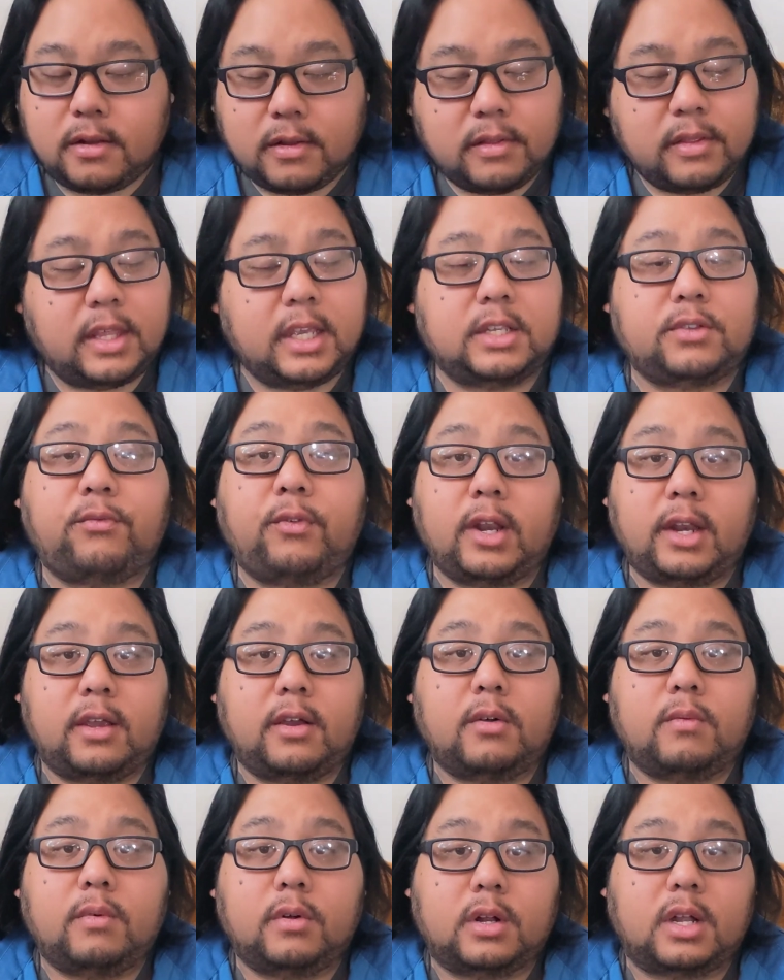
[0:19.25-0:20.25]
this
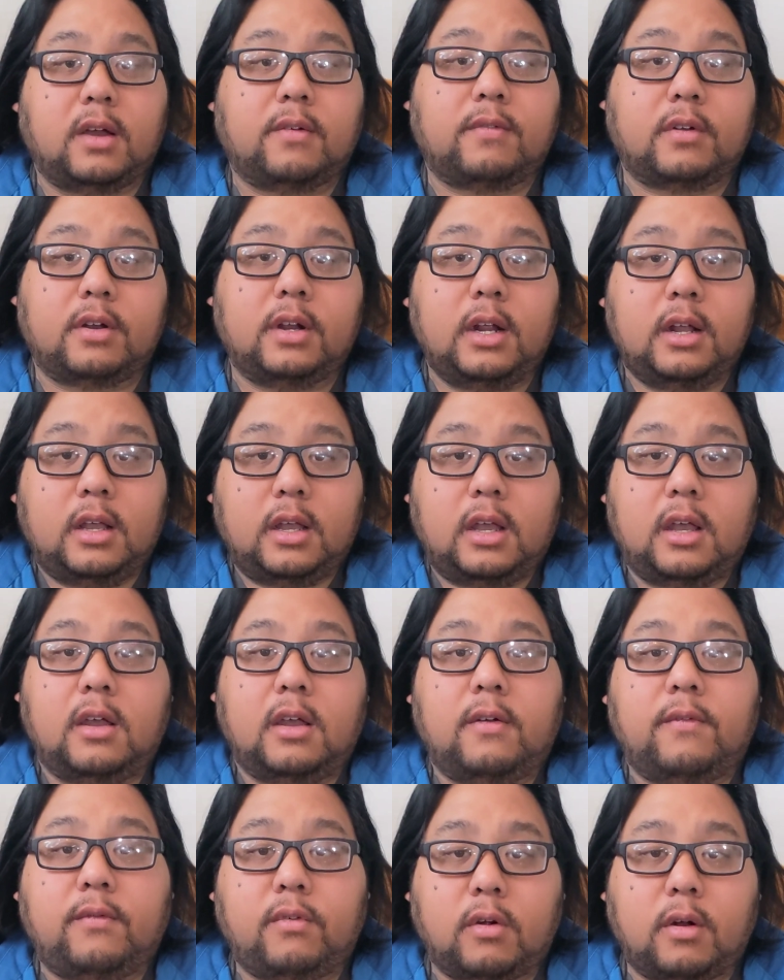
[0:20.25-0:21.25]
video will cover
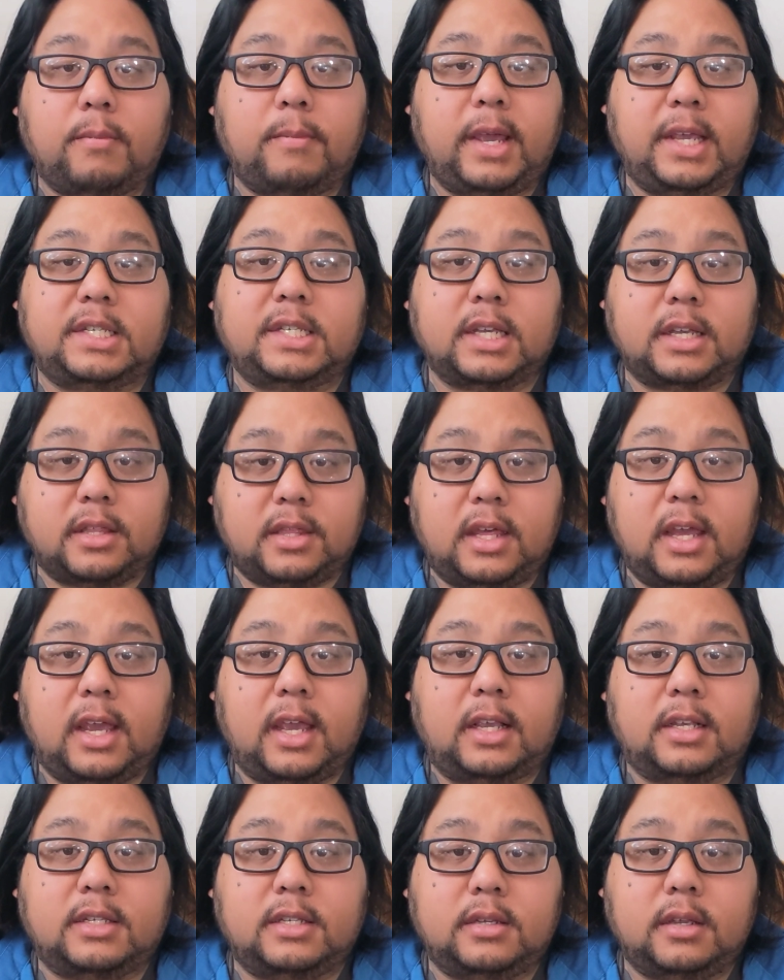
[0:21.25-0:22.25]
4 basic
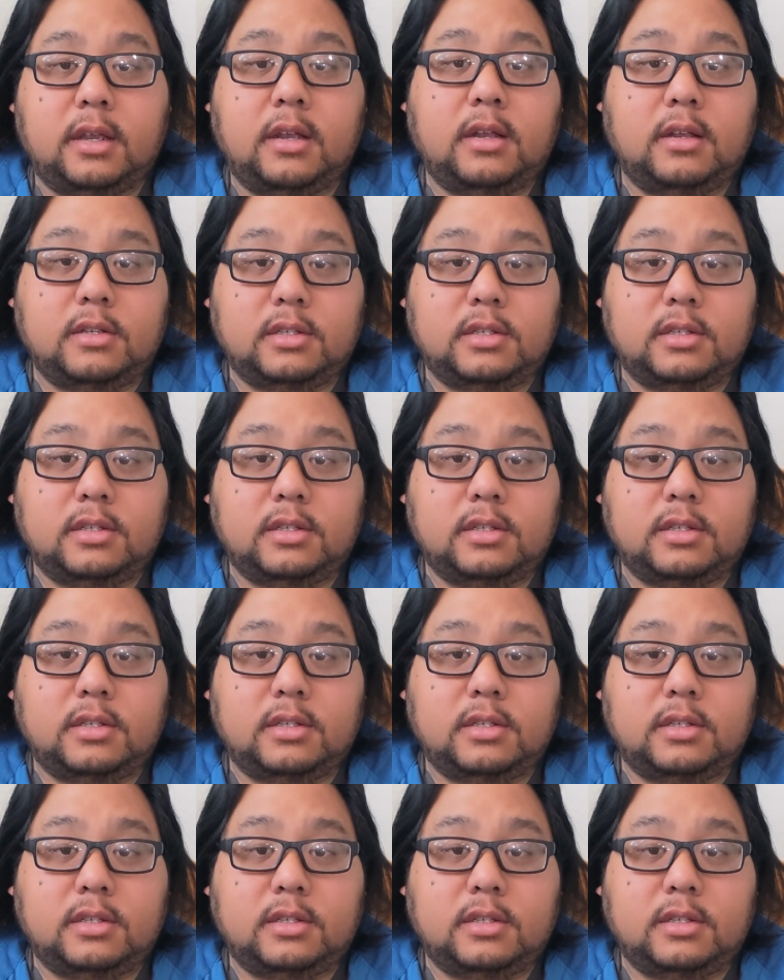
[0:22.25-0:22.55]
things.